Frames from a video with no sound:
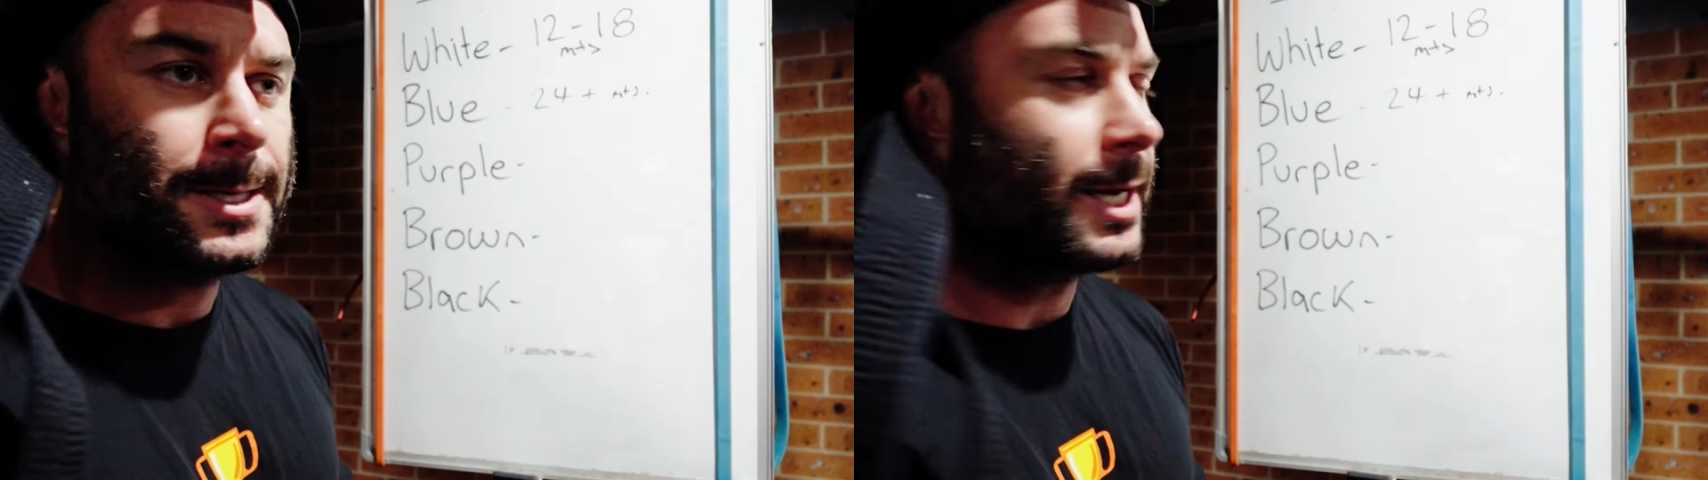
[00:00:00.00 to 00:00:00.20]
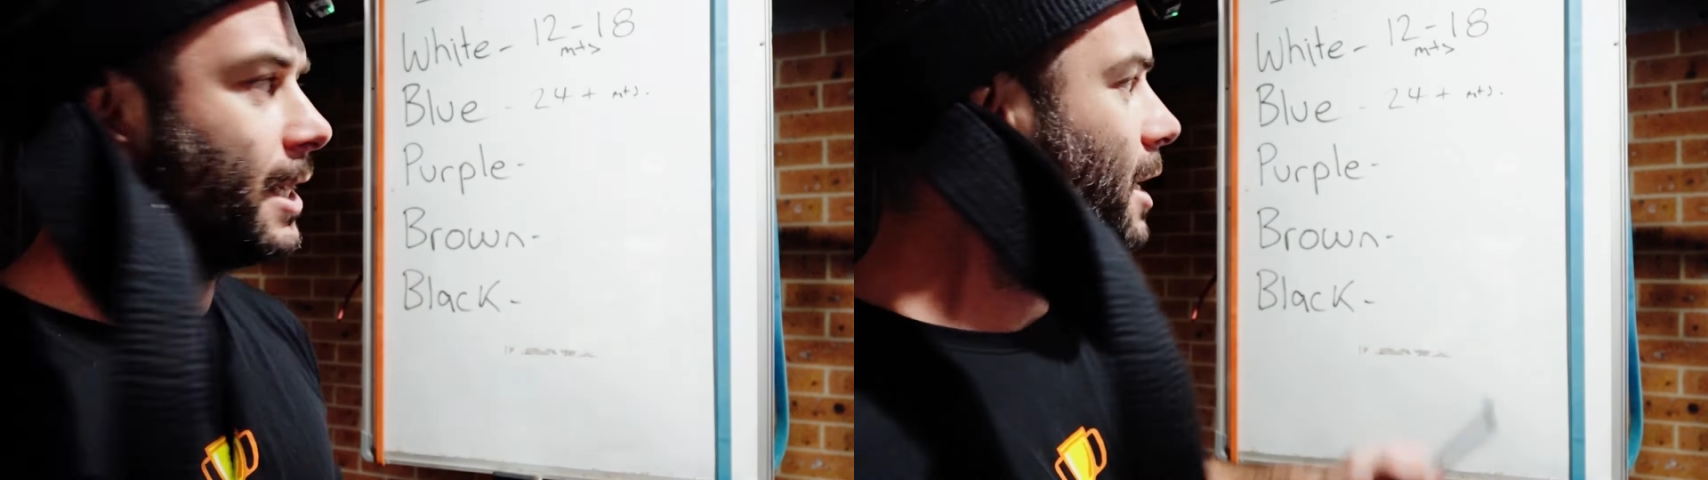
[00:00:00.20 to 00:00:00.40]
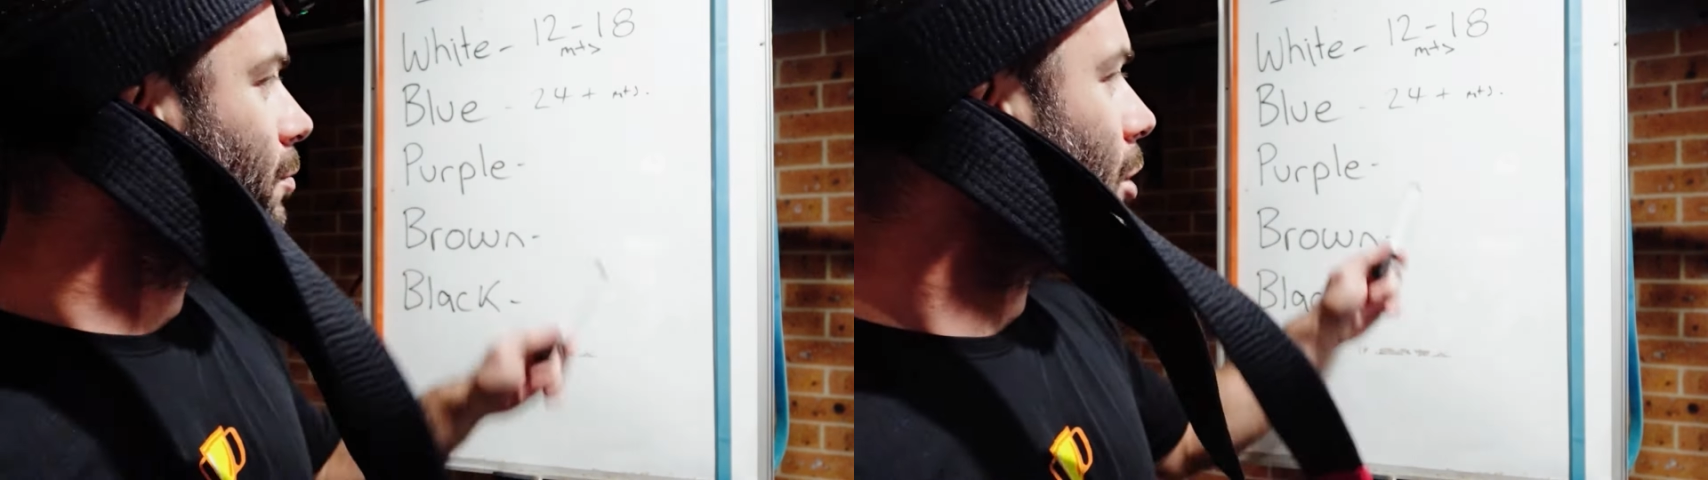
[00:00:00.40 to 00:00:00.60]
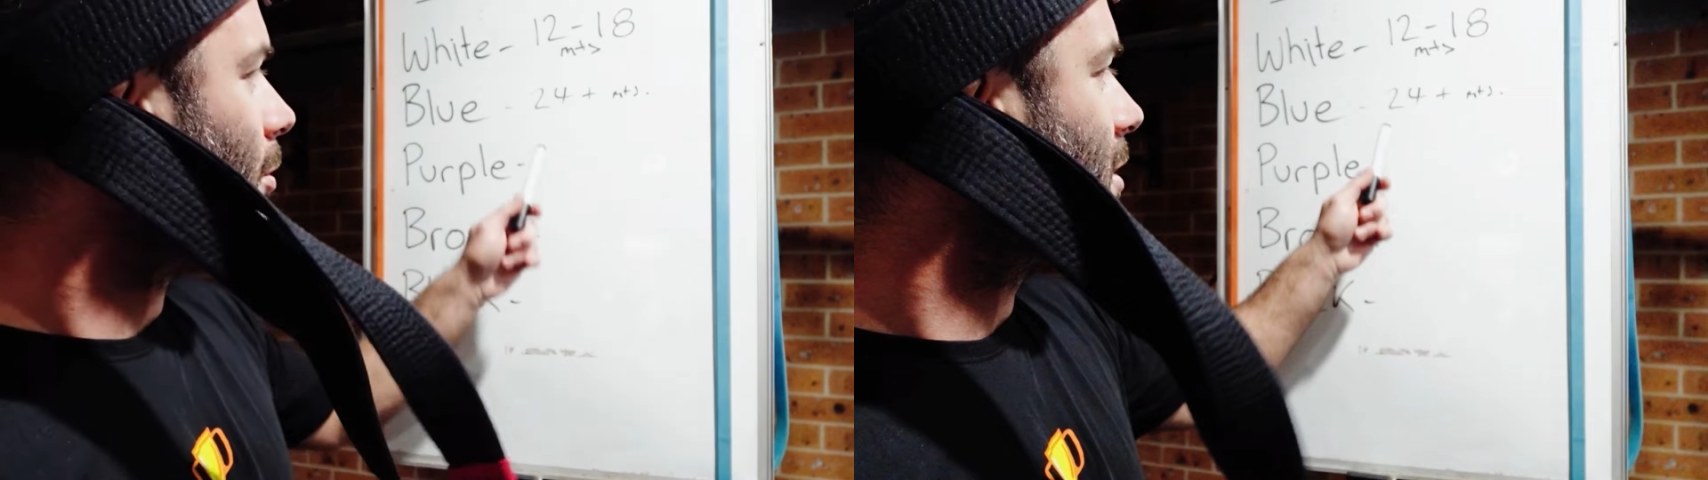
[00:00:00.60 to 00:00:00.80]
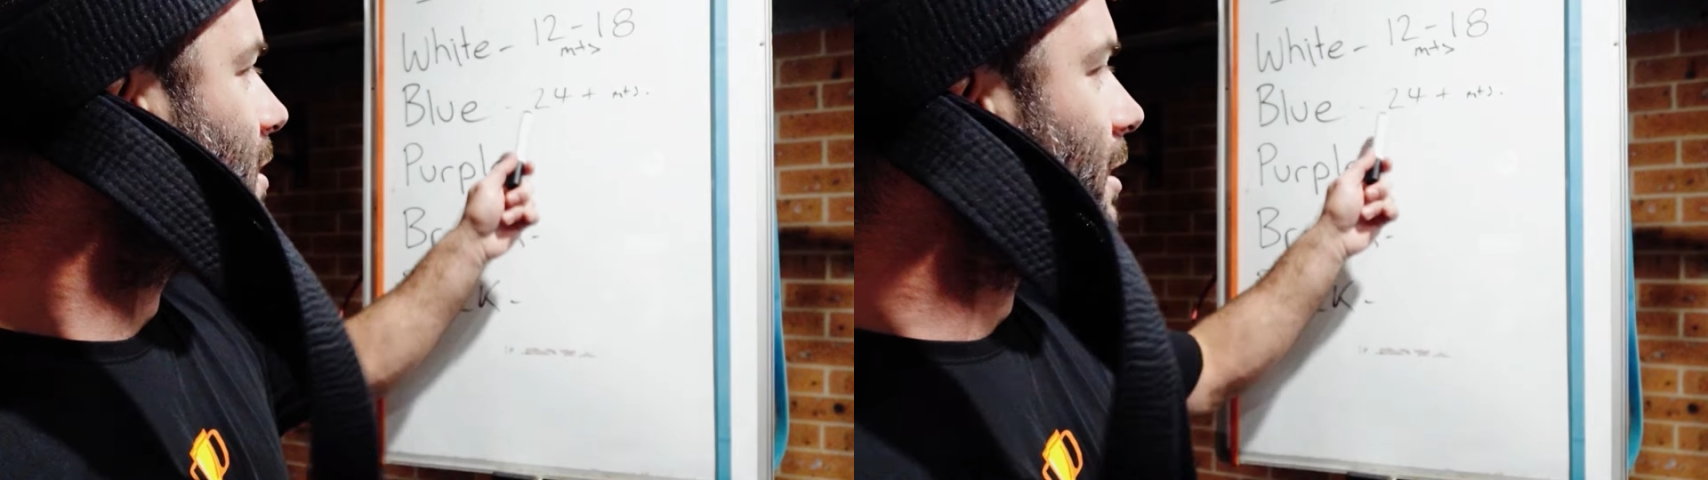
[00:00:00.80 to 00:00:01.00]
Again,
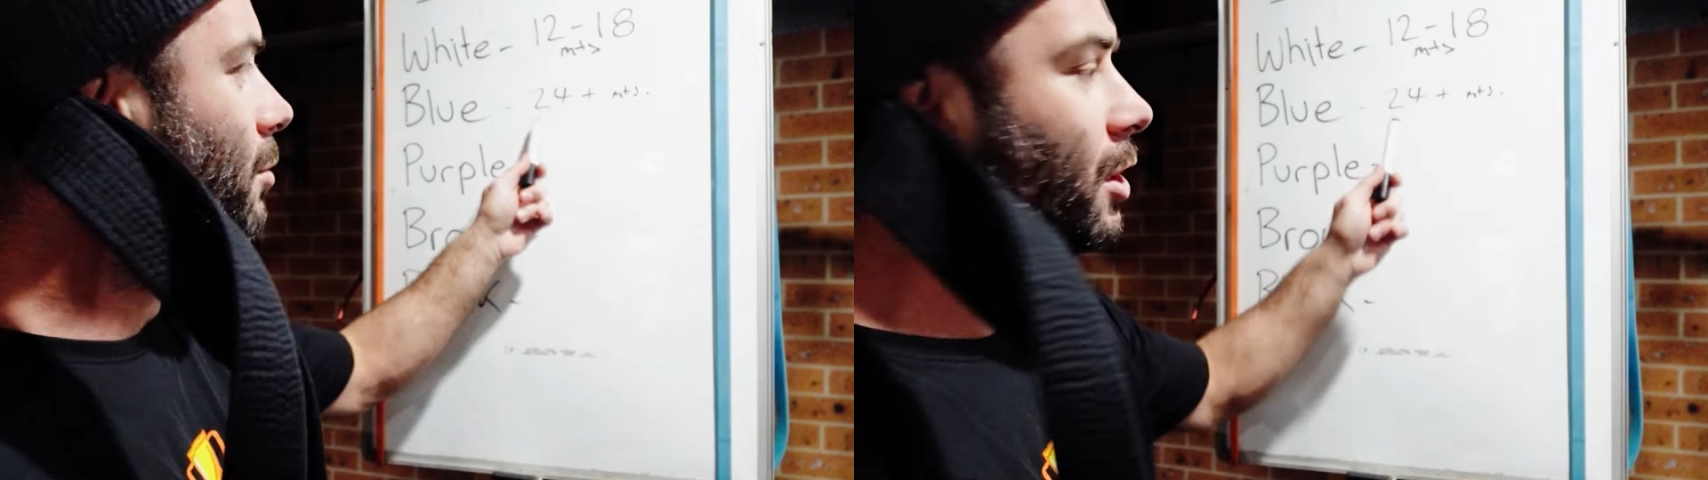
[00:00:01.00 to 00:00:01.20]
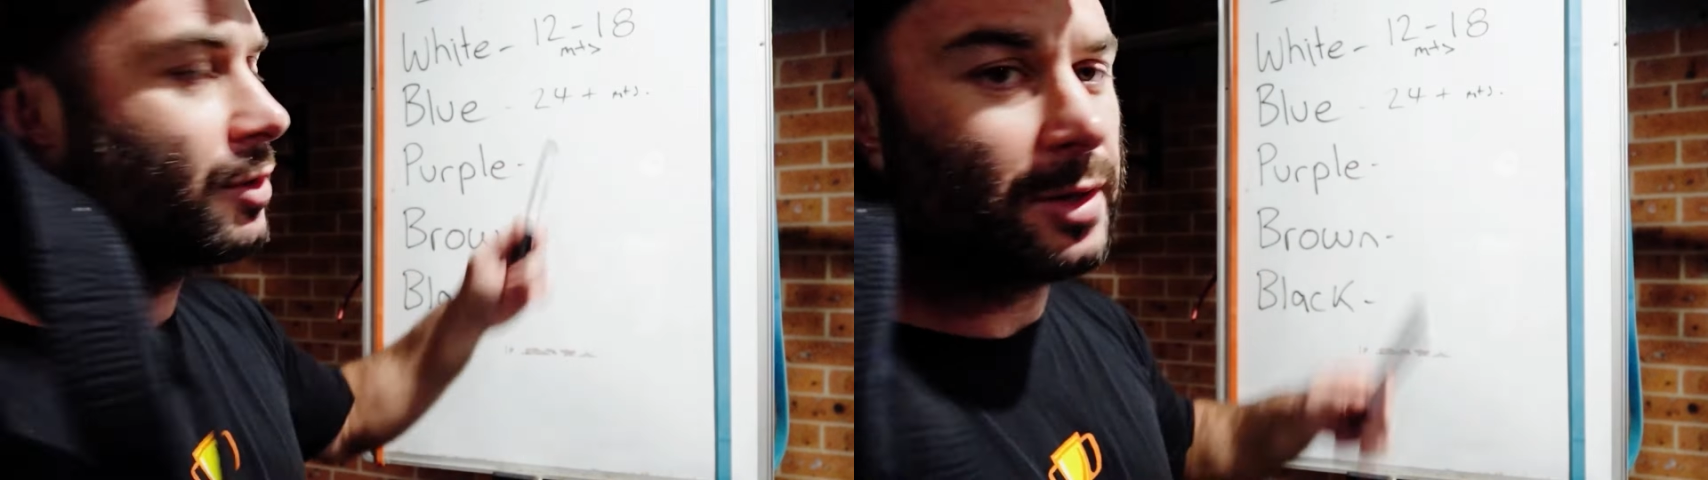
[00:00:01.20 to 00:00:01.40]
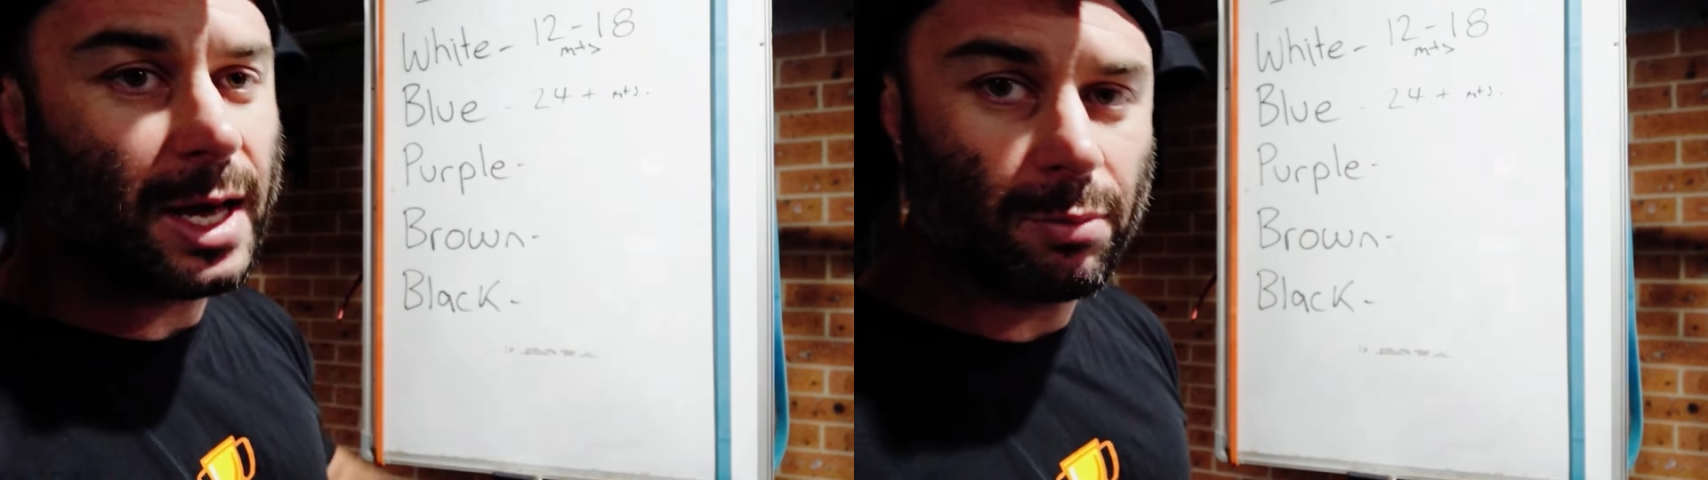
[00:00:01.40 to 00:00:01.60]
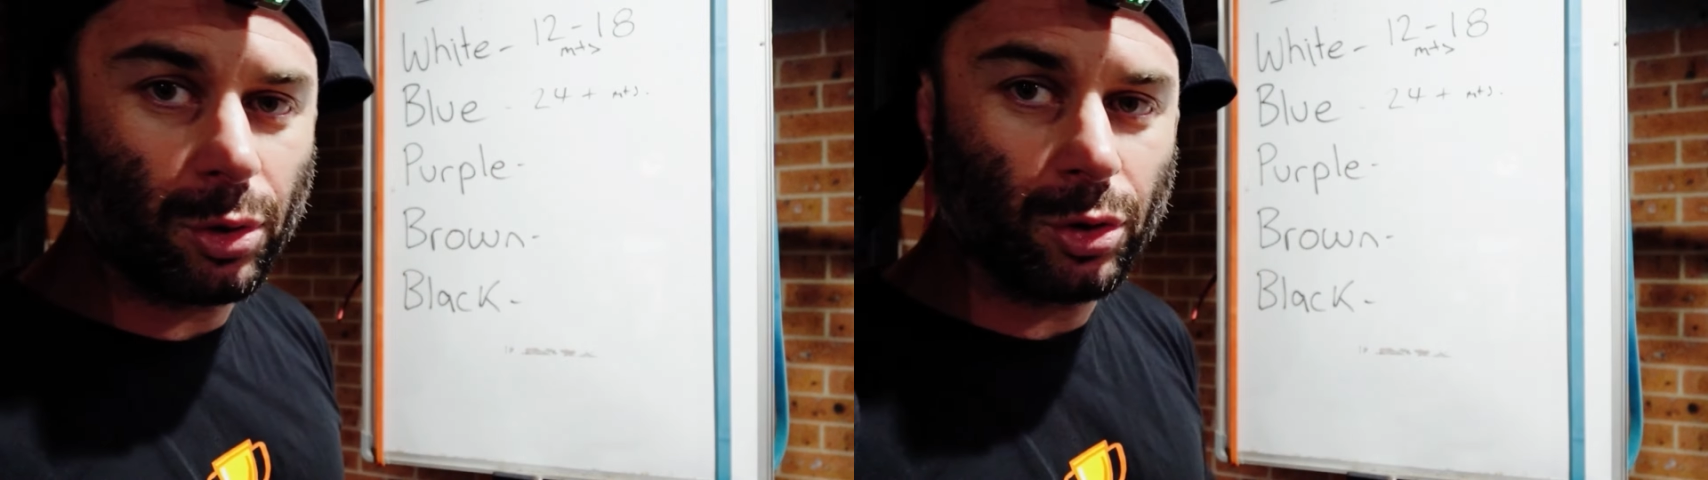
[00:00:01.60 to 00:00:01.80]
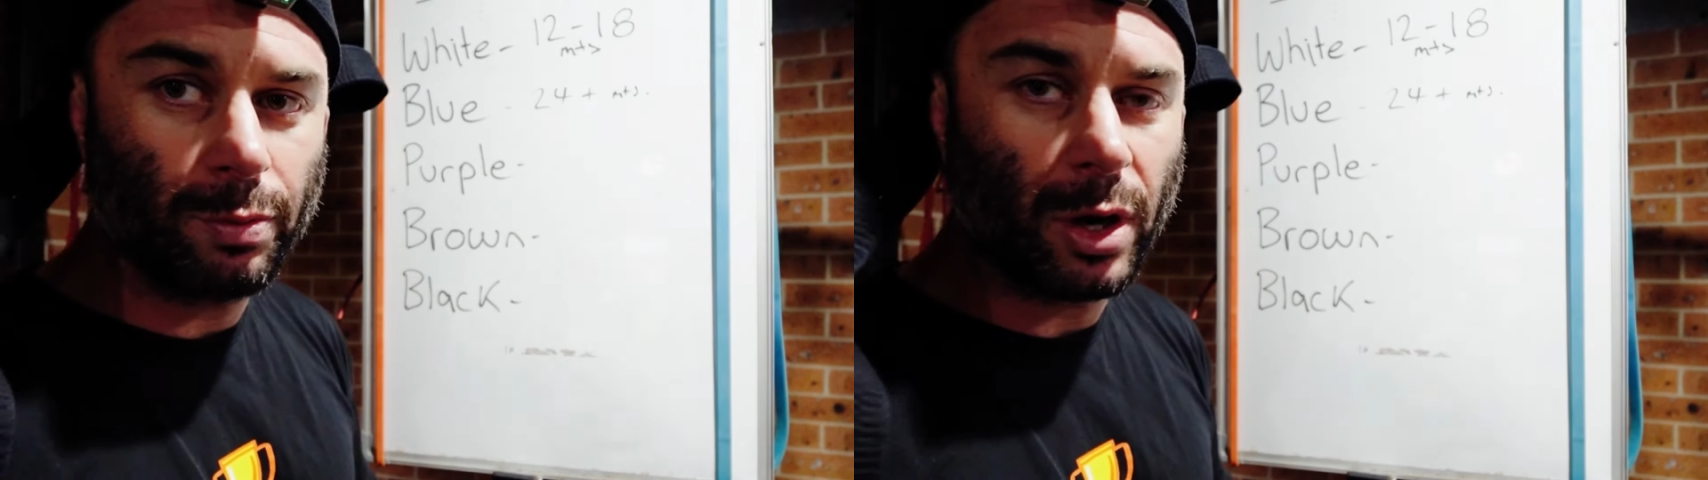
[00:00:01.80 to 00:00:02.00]
probably similar to that
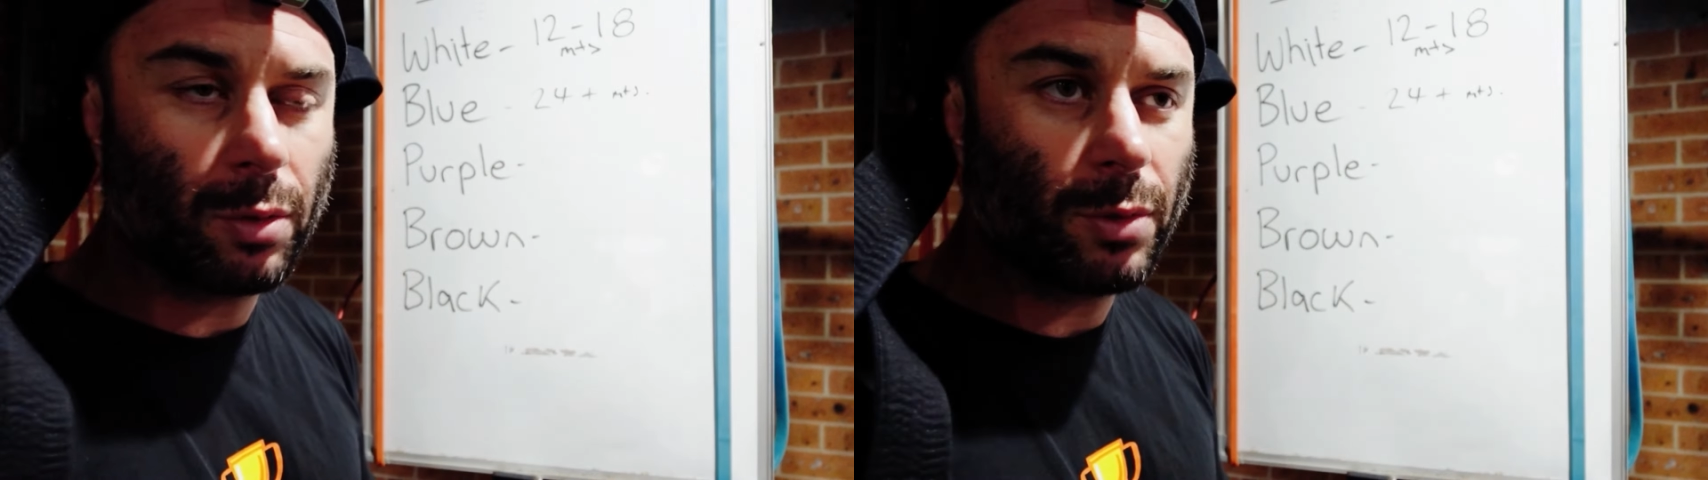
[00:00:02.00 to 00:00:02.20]
blue belt.